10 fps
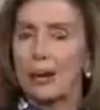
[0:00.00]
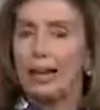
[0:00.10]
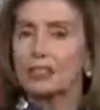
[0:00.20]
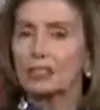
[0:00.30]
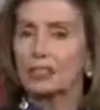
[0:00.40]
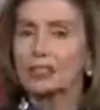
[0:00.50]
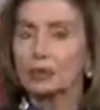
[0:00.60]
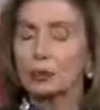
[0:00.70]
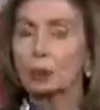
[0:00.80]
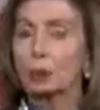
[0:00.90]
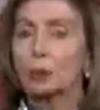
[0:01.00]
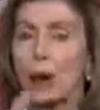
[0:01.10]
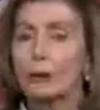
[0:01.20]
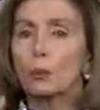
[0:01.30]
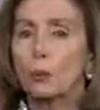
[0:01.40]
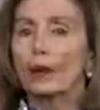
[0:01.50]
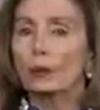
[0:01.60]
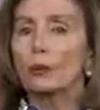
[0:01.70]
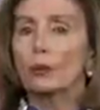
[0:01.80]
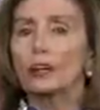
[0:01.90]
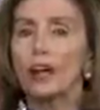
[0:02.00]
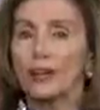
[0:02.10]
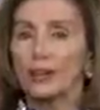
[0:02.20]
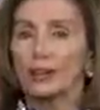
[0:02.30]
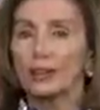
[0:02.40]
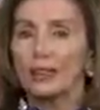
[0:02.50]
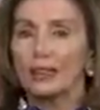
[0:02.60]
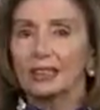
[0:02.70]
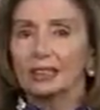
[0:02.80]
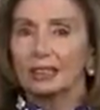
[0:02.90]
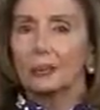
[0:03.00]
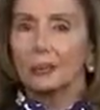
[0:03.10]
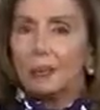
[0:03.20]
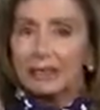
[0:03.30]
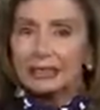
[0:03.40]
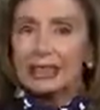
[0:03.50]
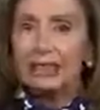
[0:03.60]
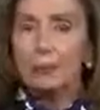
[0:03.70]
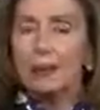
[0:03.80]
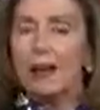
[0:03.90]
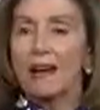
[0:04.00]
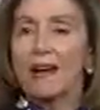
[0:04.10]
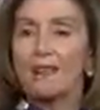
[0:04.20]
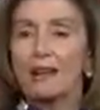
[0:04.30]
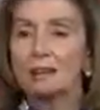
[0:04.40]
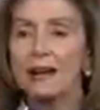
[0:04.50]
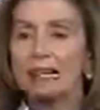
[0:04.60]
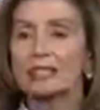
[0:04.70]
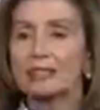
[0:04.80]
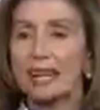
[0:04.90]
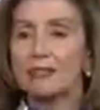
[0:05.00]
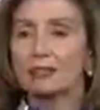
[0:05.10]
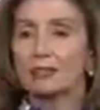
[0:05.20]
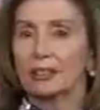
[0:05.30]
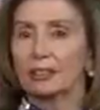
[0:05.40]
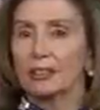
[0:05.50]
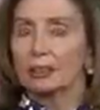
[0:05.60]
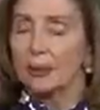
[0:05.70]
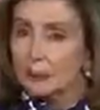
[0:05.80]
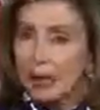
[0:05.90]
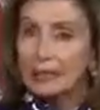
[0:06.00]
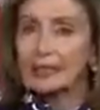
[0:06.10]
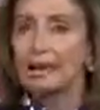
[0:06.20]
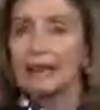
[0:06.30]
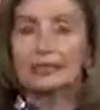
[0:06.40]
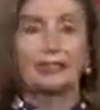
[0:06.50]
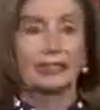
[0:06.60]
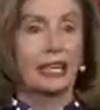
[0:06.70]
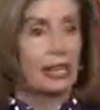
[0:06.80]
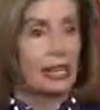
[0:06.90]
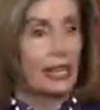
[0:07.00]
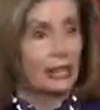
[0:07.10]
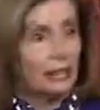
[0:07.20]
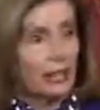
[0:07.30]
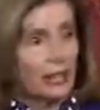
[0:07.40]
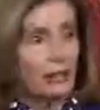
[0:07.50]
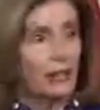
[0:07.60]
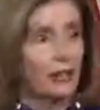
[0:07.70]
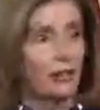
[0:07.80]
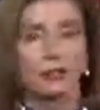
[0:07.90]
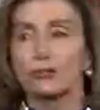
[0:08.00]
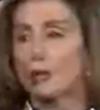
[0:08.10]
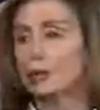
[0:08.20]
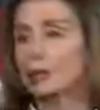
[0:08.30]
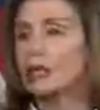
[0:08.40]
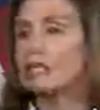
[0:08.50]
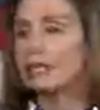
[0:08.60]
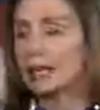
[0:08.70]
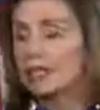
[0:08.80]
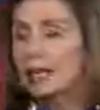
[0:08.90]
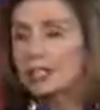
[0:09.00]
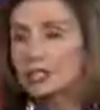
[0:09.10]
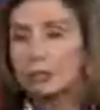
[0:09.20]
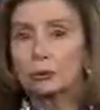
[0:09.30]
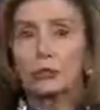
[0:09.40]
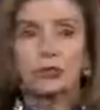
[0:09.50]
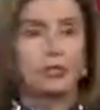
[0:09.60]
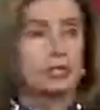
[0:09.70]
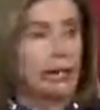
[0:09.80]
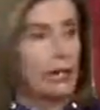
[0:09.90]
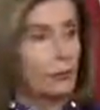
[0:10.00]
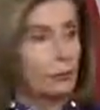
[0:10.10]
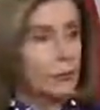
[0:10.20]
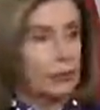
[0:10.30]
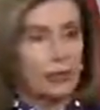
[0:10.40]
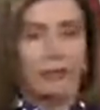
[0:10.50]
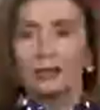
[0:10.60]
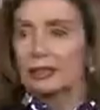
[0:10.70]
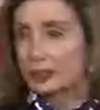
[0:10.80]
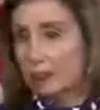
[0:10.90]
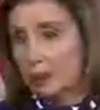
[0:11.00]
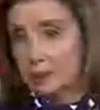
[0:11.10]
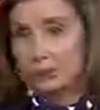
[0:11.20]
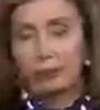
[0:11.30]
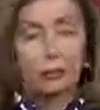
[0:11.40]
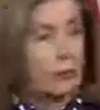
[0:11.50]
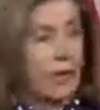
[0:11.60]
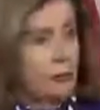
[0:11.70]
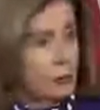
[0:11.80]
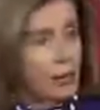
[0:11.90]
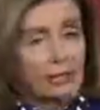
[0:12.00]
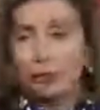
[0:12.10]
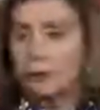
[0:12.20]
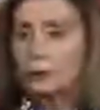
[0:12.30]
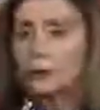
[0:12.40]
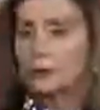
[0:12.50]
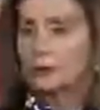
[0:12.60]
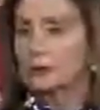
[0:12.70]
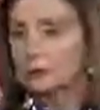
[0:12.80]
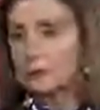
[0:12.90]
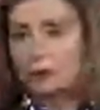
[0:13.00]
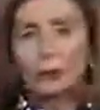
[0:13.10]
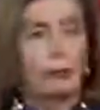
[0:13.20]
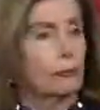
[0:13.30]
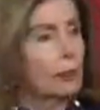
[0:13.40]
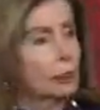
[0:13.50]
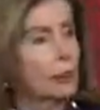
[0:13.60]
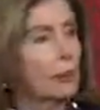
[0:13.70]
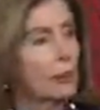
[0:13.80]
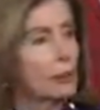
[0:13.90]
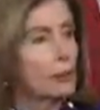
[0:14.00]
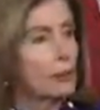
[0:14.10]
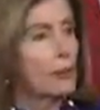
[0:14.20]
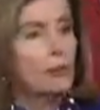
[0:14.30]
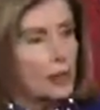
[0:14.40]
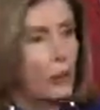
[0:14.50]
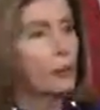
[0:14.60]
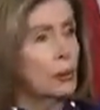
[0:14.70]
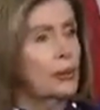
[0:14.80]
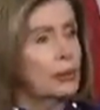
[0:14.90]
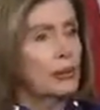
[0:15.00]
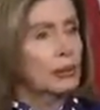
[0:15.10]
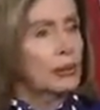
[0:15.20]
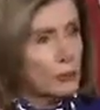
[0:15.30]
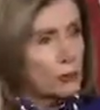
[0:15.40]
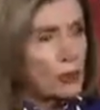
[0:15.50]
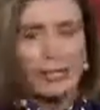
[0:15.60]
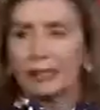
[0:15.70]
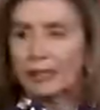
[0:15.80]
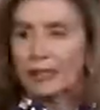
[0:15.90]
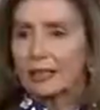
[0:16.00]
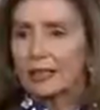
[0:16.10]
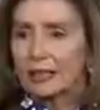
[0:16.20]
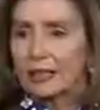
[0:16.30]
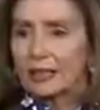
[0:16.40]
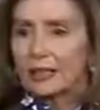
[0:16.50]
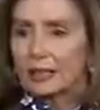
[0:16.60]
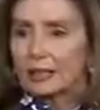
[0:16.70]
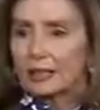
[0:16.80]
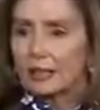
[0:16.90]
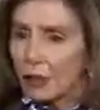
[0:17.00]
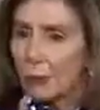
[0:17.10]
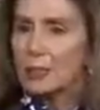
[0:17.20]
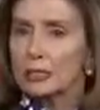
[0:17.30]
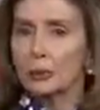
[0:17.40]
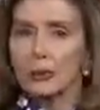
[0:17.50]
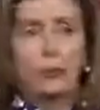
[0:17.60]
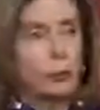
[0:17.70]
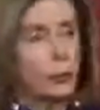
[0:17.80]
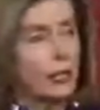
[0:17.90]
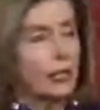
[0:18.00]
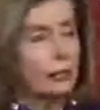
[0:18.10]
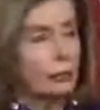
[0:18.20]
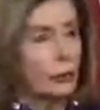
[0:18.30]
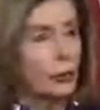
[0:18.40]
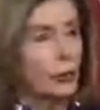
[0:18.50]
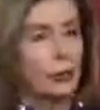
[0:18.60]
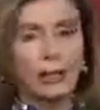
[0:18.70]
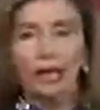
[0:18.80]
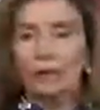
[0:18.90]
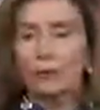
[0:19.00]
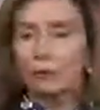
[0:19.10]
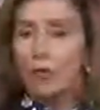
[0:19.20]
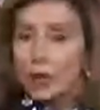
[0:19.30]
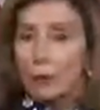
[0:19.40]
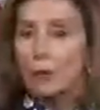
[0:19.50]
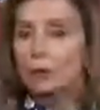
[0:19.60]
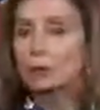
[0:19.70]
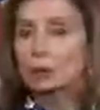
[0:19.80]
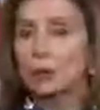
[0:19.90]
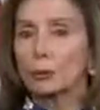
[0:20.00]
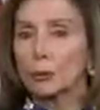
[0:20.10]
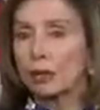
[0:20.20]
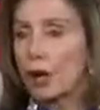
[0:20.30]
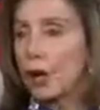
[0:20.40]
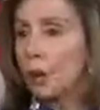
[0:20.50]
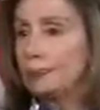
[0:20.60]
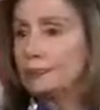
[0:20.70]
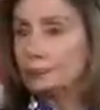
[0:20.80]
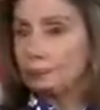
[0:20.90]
back to school one way or another. We must keep them safe. We must not say, as the Secretary of the Treasury has said, children should take risk. People do, astronauts do, learn to ride a bike, you do. No, this is risking, taking a risk with your life, your good health, and what you could bring home